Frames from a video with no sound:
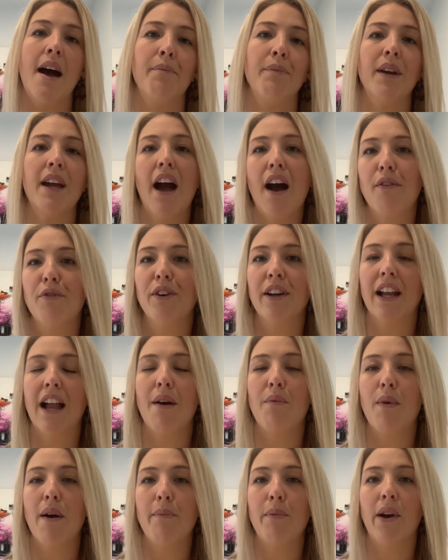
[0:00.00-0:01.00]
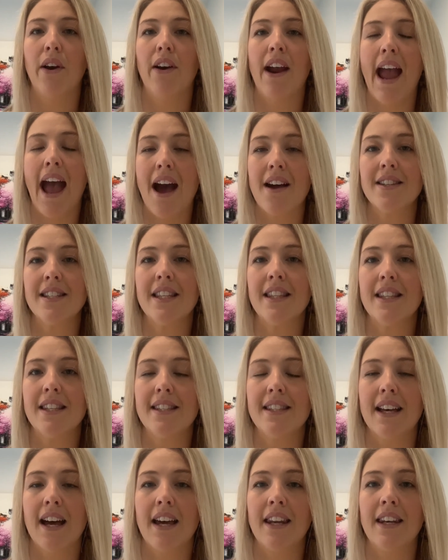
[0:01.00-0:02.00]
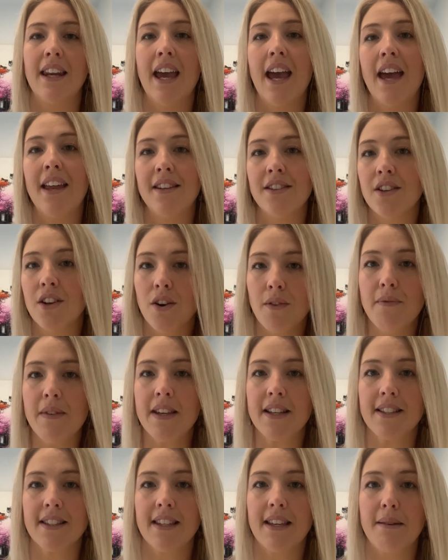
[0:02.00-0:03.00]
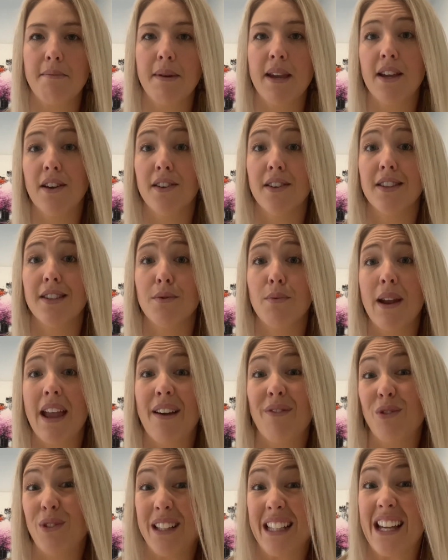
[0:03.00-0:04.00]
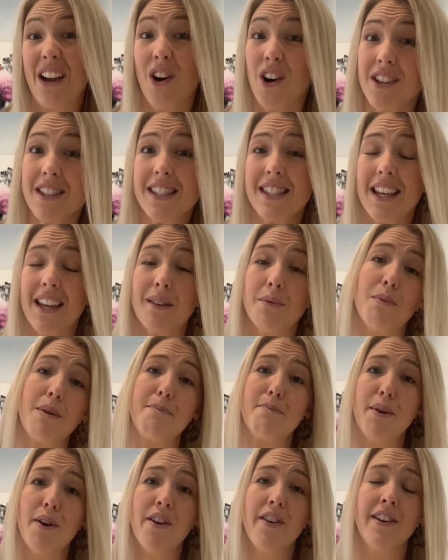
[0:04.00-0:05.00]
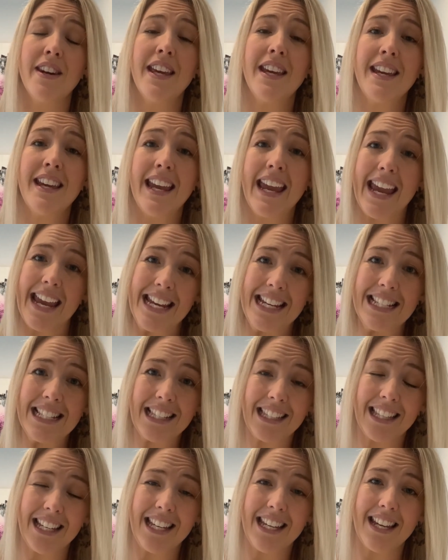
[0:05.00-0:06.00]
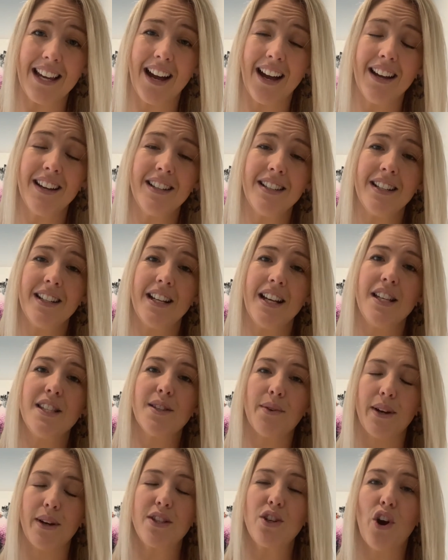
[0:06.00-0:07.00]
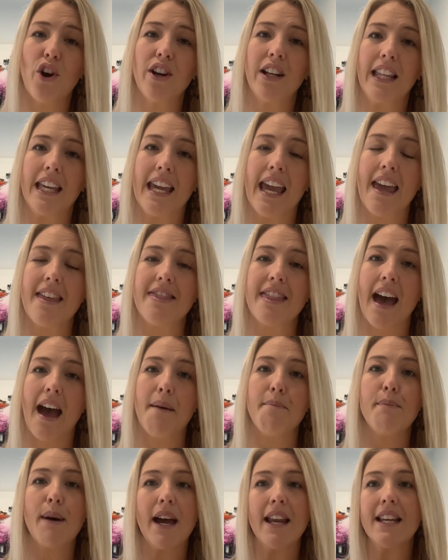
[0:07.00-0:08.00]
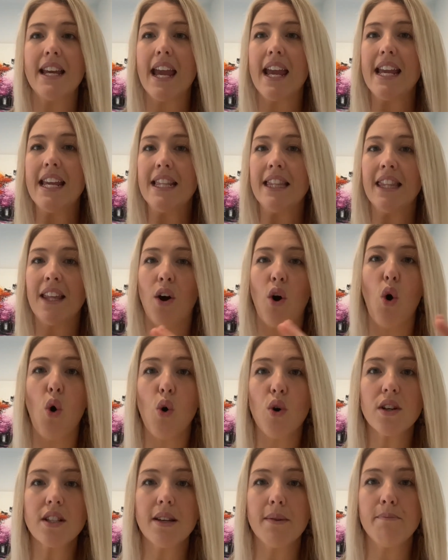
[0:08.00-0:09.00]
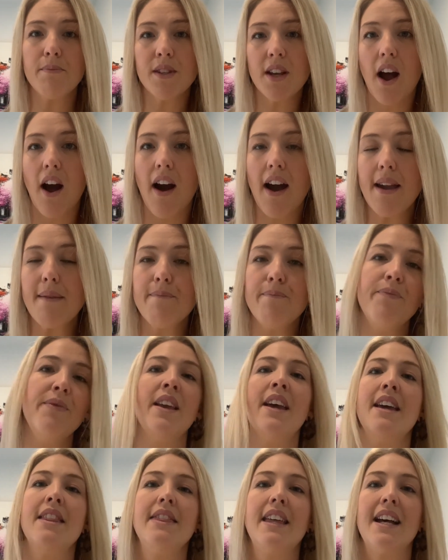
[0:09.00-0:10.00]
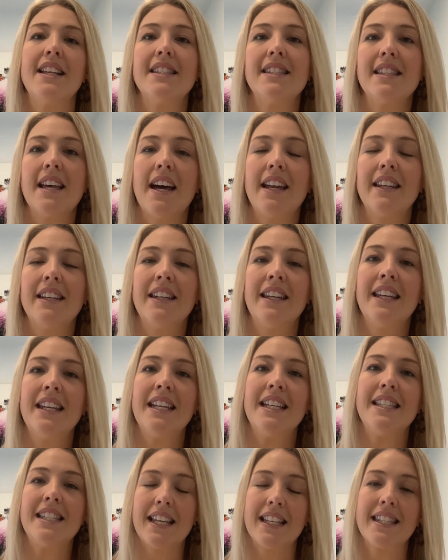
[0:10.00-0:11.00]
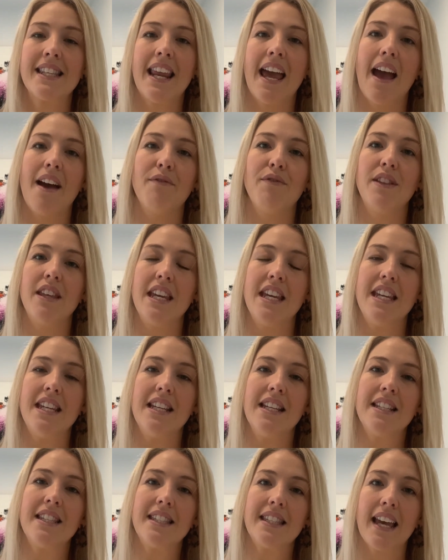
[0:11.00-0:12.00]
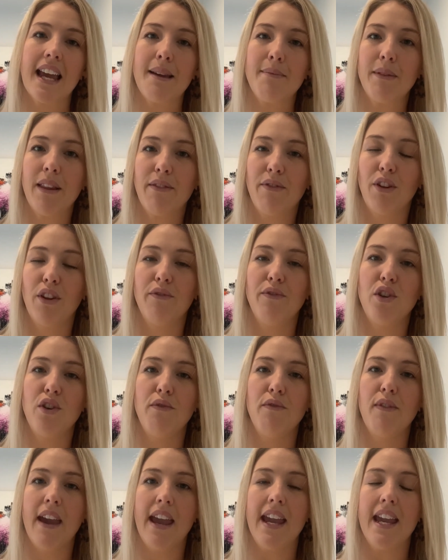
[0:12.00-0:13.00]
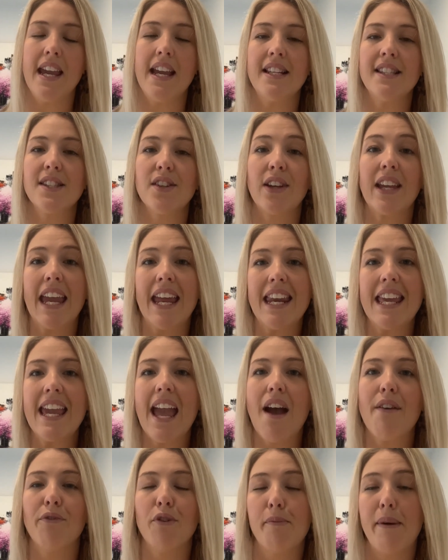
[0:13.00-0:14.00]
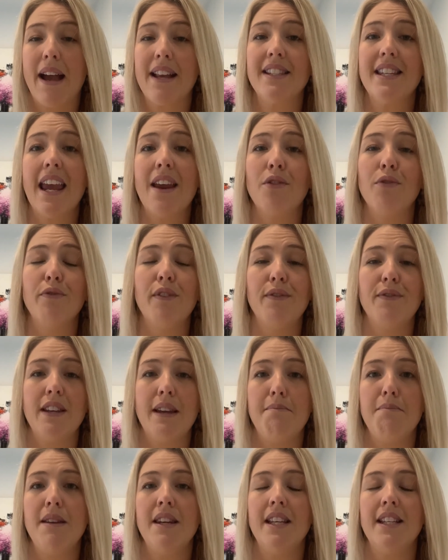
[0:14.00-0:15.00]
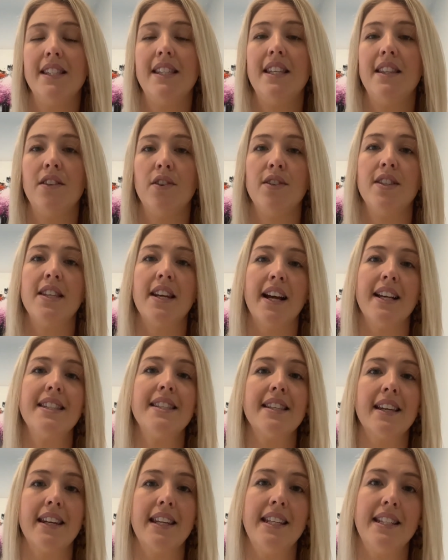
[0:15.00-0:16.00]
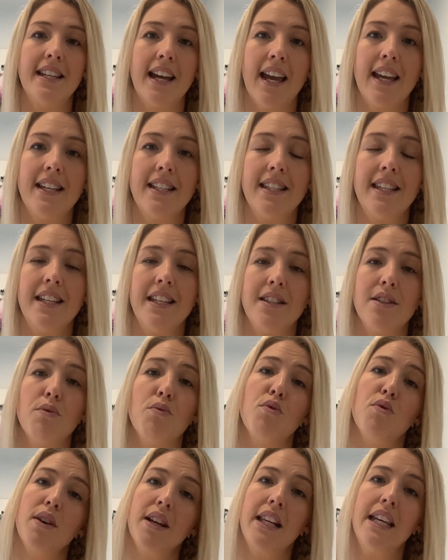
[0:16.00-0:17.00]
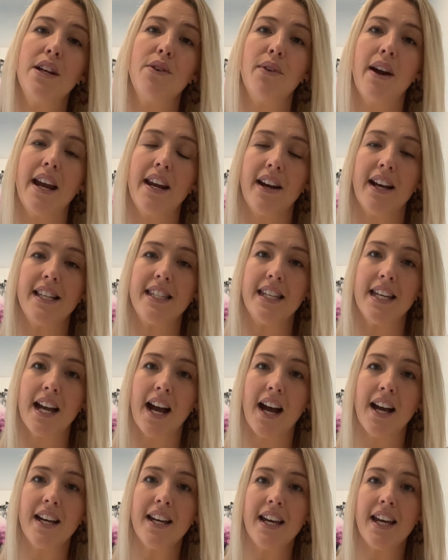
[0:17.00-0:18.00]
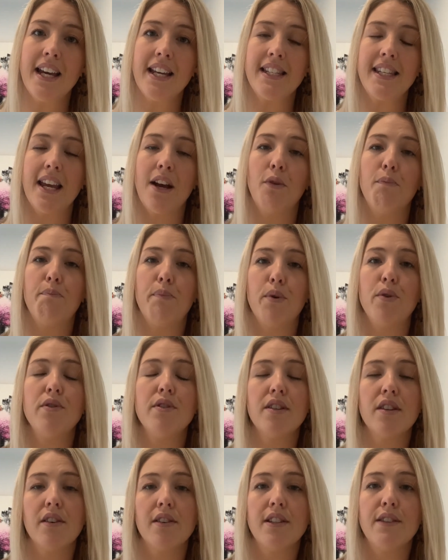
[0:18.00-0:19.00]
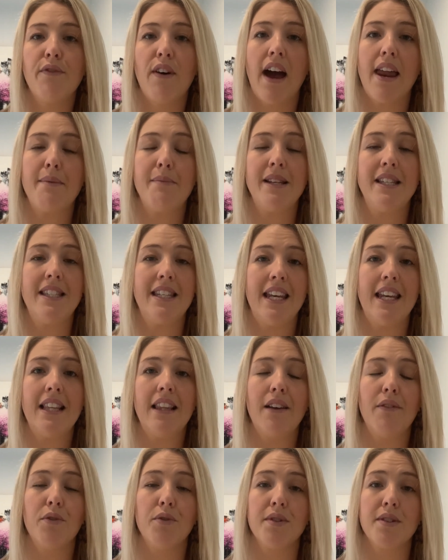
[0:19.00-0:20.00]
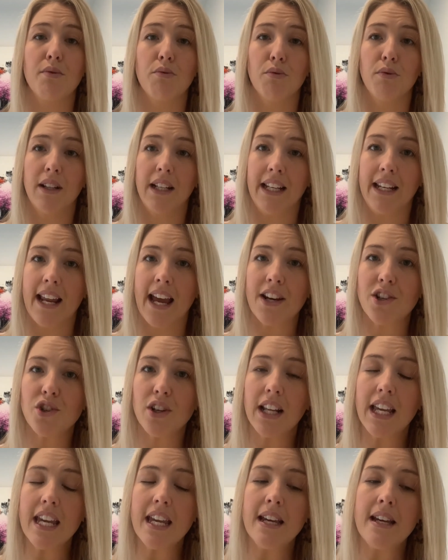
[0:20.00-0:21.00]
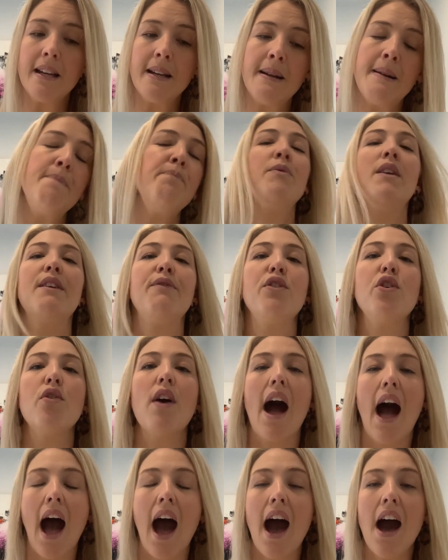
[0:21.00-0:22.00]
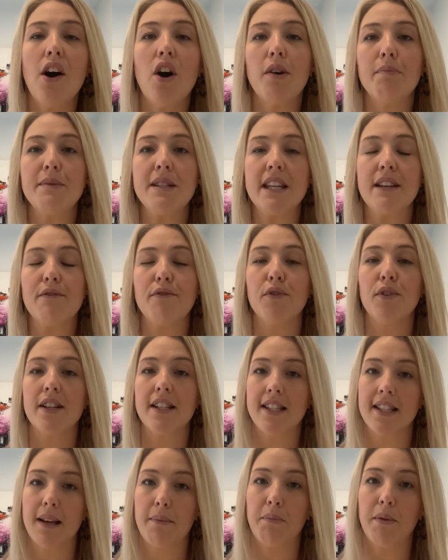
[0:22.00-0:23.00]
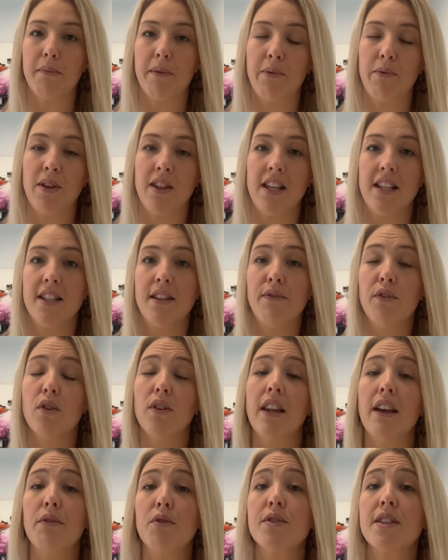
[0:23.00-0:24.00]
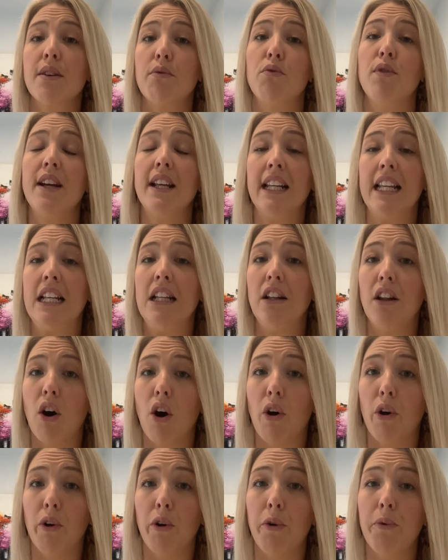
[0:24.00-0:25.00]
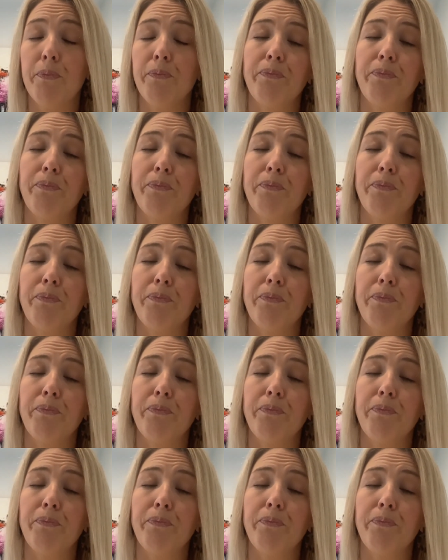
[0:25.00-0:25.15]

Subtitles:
covering up when we're out in the sun, and obviously because we have really hot sun and we burn easily here. So I totally get that, but in the autumn time, that sun doesn't have the same level of UV, and so getting out for about 10 or 15 minutes in those nice sunny days is a really great idea to help boost those vitamin D levels really naturally. If you are opting for a supplement with this, if your levels are really low,